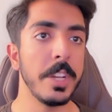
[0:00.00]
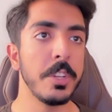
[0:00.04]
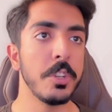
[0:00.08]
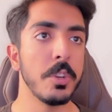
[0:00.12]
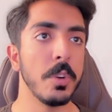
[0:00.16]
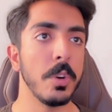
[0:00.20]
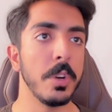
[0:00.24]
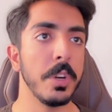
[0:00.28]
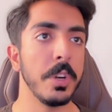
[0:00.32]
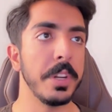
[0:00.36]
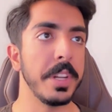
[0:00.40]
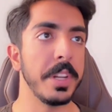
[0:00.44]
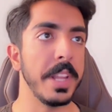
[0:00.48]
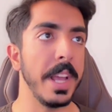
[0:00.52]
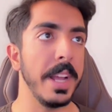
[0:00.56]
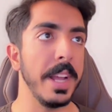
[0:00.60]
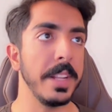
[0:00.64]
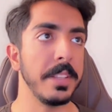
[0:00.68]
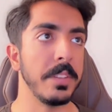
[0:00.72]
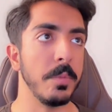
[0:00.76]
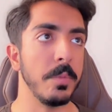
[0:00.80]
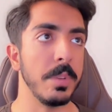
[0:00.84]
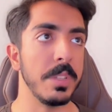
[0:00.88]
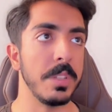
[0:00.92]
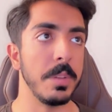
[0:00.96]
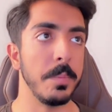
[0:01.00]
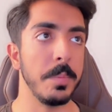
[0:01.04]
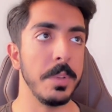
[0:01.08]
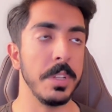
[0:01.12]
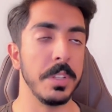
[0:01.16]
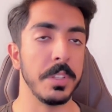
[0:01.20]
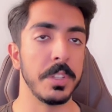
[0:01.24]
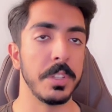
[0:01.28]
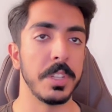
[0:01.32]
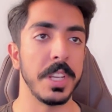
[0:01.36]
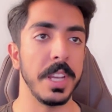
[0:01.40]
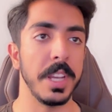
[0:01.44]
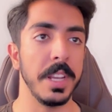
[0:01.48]
sure that
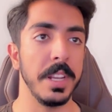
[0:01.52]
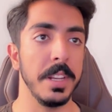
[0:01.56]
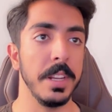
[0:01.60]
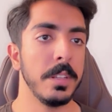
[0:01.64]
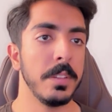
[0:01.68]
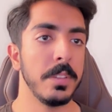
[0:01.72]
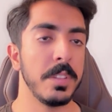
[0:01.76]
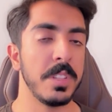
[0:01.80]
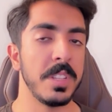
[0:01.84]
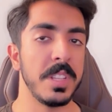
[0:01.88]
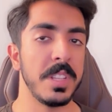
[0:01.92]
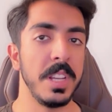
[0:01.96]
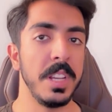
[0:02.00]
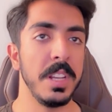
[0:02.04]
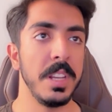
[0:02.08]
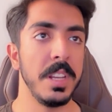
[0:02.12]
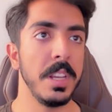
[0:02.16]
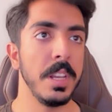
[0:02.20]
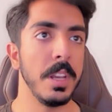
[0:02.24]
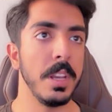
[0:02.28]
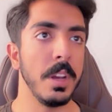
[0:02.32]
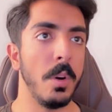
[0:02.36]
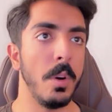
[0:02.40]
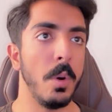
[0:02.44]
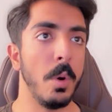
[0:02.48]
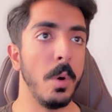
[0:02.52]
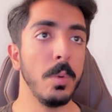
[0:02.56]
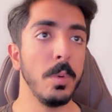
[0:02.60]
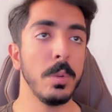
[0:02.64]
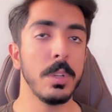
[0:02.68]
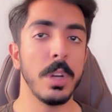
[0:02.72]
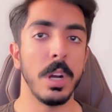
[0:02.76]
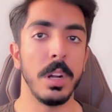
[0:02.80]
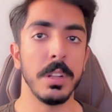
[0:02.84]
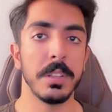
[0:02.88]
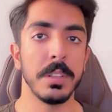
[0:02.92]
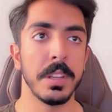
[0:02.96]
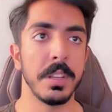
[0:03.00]
recipients can see the whole
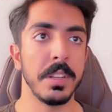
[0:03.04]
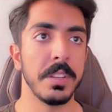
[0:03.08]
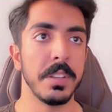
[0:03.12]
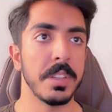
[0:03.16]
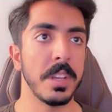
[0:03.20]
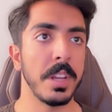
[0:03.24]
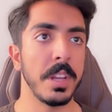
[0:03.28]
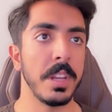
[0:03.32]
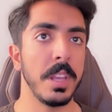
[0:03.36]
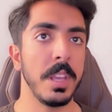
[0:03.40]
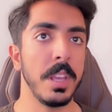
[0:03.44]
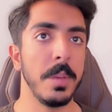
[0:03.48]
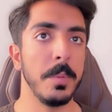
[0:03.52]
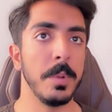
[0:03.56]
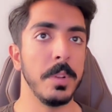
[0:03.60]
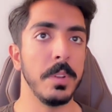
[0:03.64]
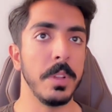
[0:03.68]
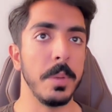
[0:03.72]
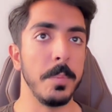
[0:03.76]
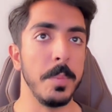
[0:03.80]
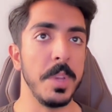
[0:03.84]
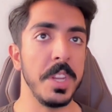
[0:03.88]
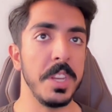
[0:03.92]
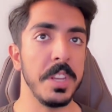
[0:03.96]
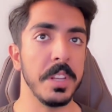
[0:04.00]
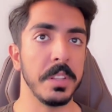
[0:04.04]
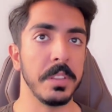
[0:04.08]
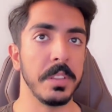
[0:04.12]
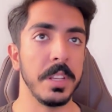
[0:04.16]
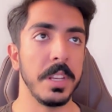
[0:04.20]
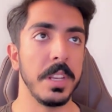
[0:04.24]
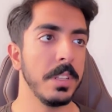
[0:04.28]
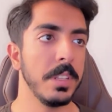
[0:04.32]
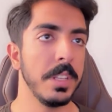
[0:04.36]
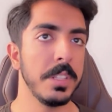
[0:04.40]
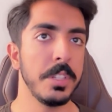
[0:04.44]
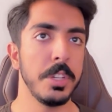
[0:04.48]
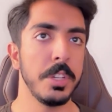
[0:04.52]
content inside the email
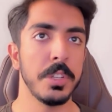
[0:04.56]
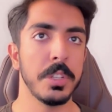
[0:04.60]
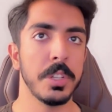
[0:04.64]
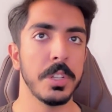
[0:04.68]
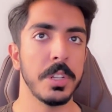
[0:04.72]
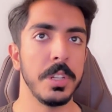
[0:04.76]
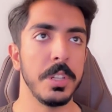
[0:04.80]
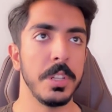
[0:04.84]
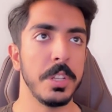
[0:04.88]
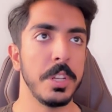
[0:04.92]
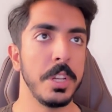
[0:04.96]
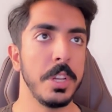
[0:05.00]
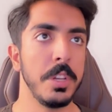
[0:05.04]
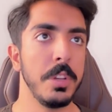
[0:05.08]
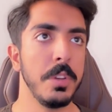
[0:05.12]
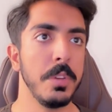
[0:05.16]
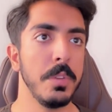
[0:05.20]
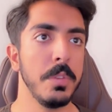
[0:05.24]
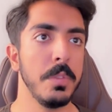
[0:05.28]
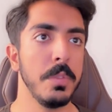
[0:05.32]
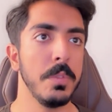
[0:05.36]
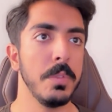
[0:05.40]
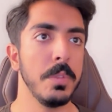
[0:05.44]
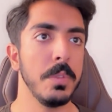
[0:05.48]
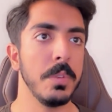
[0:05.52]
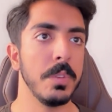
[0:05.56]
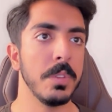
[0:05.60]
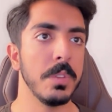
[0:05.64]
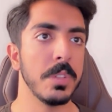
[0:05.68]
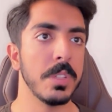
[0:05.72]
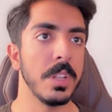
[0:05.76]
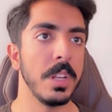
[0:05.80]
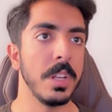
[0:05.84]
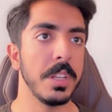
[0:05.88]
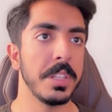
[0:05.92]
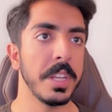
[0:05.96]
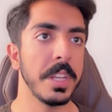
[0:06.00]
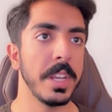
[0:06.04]
immediately. Let's just continue
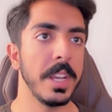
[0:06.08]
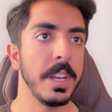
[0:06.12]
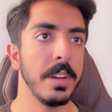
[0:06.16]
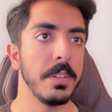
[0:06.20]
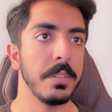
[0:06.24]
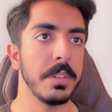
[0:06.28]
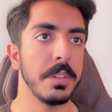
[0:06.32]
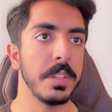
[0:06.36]
slicing out